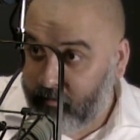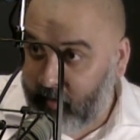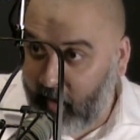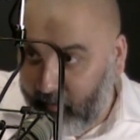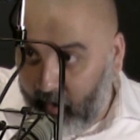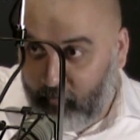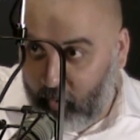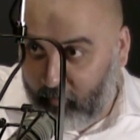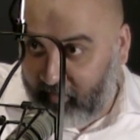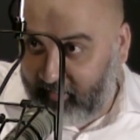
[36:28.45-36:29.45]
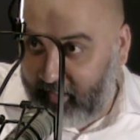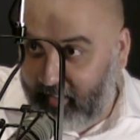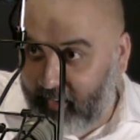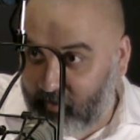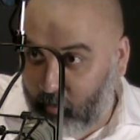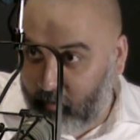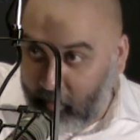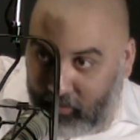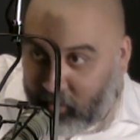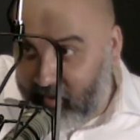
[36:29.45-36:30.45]
Have you ever seen that to where
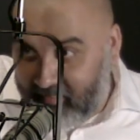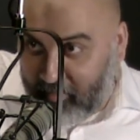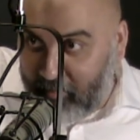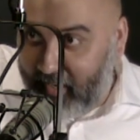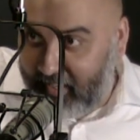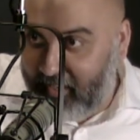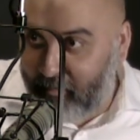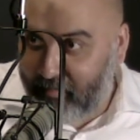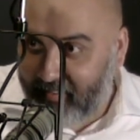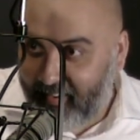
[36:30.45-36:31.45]
maybe you hook somebody up